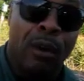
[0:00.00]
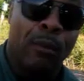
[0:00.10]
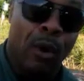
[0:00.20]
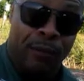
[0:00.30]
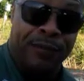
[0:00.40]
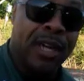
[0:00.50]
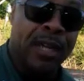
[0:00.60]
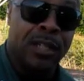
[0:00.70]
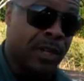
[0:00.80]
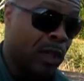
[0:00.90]
more
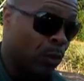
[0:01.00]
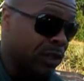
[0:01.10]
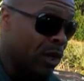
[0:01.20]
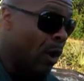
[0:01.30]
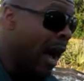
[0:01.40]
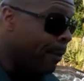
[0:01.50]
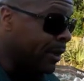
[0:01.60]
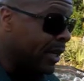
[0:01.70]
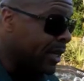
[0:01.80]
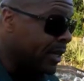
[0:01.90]
fees. Because what's going to happen
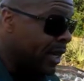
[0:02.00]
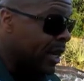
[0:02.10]
is,